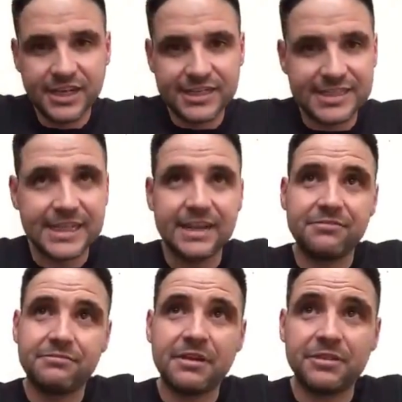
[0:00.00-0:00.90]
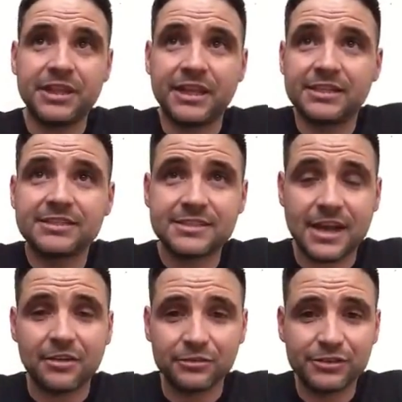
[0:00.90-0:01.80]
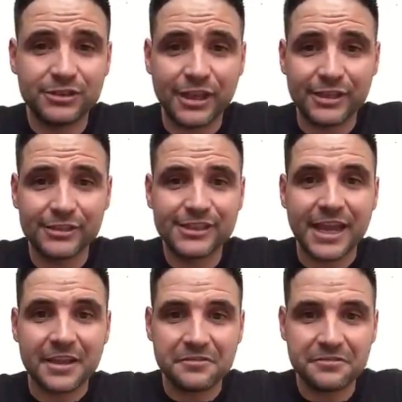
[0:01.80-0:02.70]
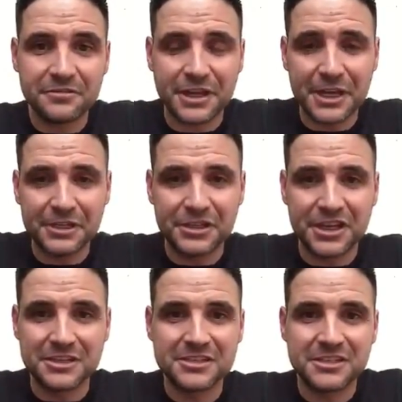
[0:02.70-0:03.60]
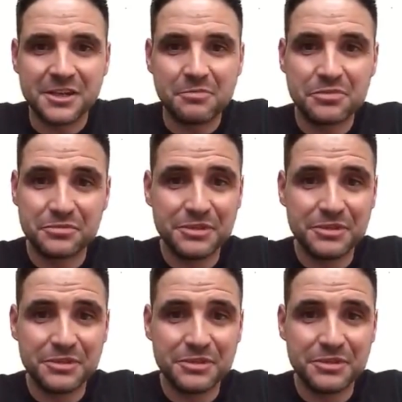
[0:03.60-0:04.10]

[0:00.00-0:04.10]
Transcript: see if everything is sound and safe, and you can sleep